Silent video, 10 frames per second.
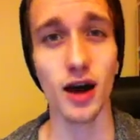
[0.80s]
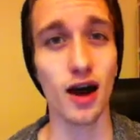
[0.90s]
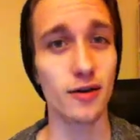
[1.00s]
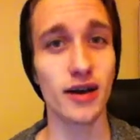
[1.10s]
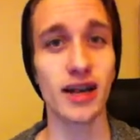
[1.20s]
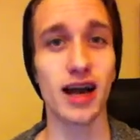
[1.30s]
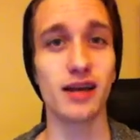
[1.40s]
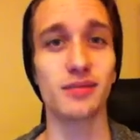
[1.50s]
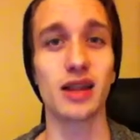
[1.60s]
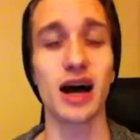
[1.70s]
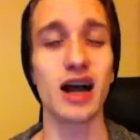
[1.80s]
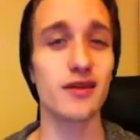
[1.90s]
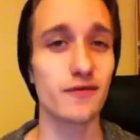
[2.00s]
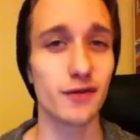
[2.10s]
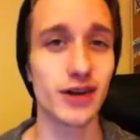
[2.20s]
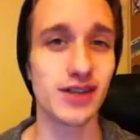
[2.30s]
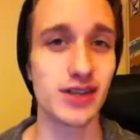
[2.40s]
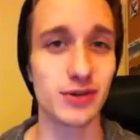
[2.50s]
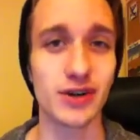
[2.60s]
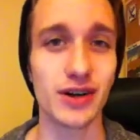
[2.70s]
Alright, I am live. What is
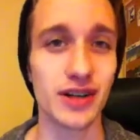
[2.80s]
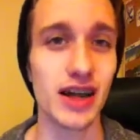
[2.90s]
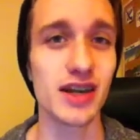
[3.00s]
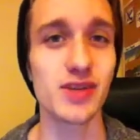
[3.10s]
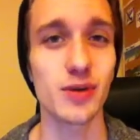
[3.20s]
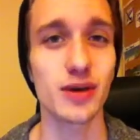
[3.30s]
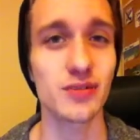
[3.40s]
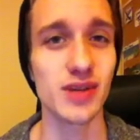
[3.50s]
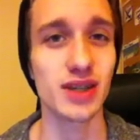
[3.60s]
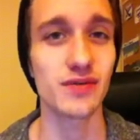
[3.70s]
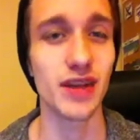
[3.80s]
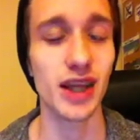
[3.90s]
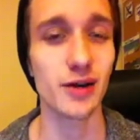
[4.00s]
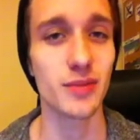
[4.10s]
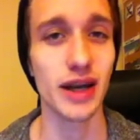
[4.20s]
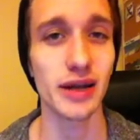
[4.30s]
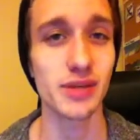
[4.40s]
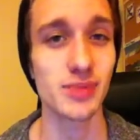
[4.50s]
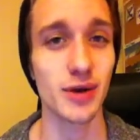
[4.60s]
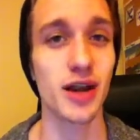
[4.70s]
going on, guys? Welcome to the video. My
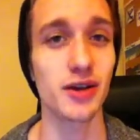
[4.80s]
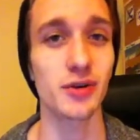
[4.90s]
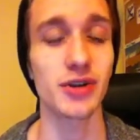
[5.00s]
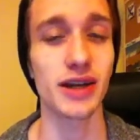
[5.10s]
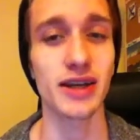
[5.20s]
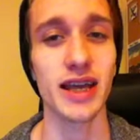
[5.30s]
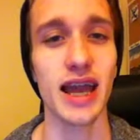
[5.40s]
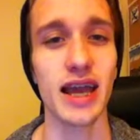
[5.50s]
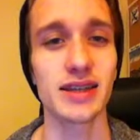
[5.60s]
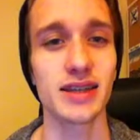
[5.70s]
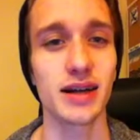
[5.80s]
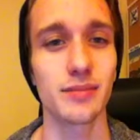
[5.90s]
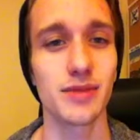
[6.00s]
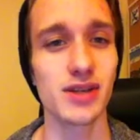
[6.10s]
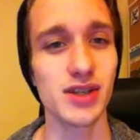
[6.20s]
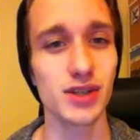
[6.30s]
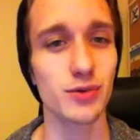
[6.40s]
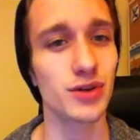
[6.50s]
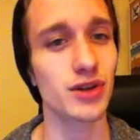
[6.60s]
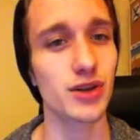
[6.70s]
name is Brian Olinick, and um, this is a
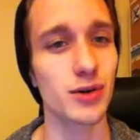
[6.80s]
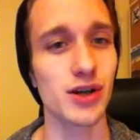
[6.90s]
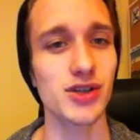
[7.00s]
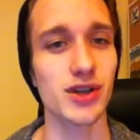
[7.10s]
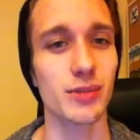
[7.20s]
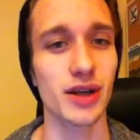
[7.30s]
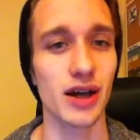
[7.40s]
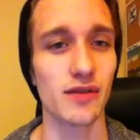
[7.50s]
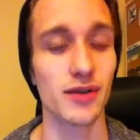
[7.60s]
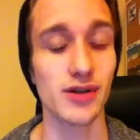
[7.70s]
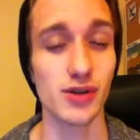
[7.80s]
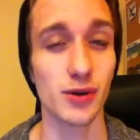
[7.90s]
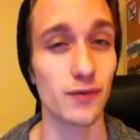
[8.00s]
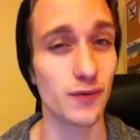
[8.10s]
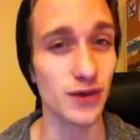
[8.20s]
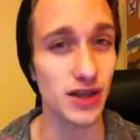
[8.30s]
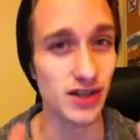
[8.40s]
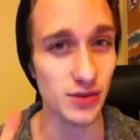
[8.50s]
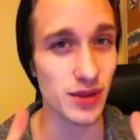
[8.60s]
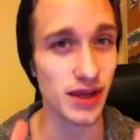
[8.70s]
really good question I'm going to cover, so hopefully you
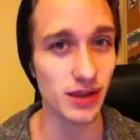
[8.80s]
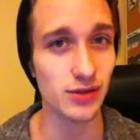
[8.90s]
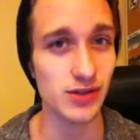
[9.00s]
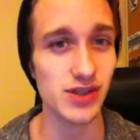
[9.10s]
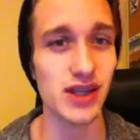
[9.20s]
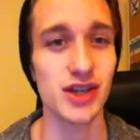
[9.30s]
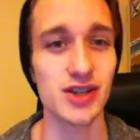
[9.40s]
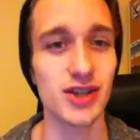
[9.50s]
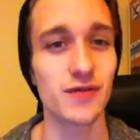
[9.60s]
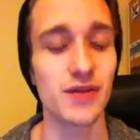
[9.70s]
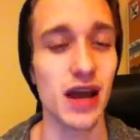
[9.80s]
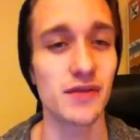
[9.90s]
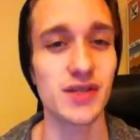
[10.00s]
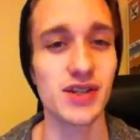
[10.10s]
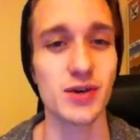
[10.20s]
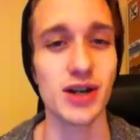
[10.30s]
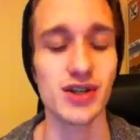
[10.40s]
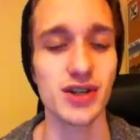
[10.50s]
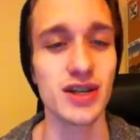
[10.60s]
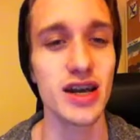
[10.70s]
guys are paying close attention if you have this
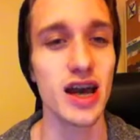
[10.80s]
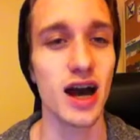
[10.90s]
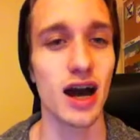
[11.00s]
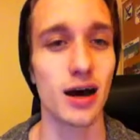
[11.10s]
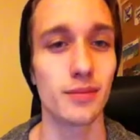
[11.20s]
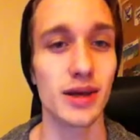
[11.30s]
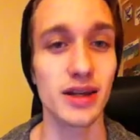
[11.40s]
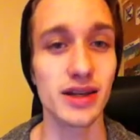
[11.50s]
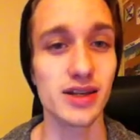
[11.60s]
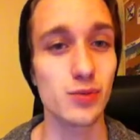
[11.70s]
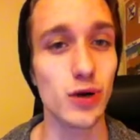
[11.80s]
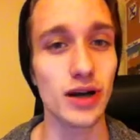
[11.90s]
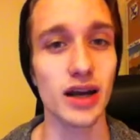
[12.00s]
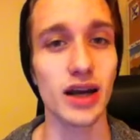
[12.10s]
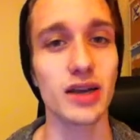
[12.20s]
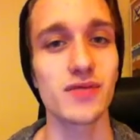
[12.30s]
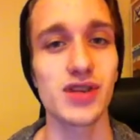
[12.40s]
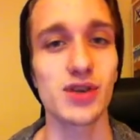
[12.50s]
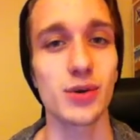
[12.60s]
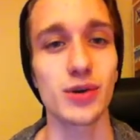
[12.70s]
question. Um, it is, what kind of
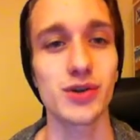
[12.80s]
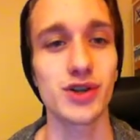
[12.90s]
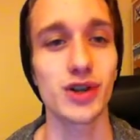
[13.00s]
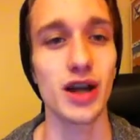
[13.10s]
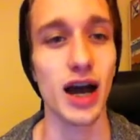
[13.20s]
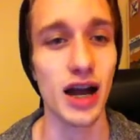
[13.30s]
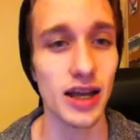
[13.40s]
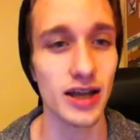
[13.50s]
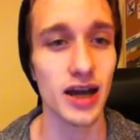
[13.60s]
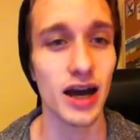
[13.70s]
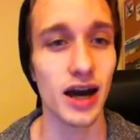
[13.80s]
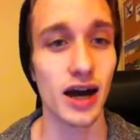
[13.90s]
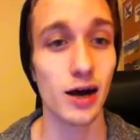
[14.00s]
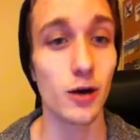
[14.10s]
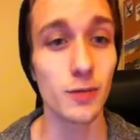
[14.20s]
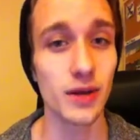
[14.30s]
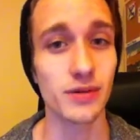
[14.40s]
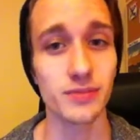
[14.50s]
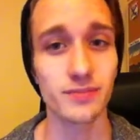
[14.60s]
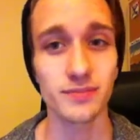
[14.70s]
store should I uh,
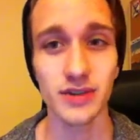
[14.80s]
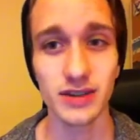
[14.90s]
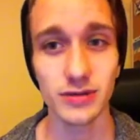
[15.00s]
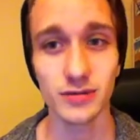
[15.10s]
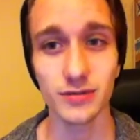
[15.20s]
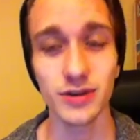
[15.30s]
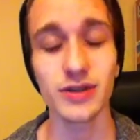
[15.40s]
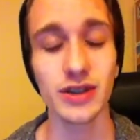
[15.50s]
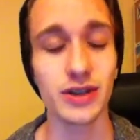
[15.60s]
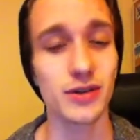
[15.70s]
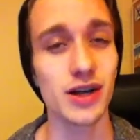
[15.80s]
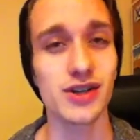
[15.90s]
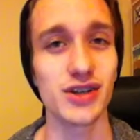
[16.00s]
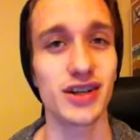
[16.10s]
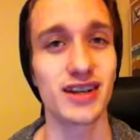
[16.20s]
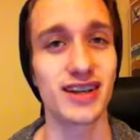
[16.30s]
open? Really good question.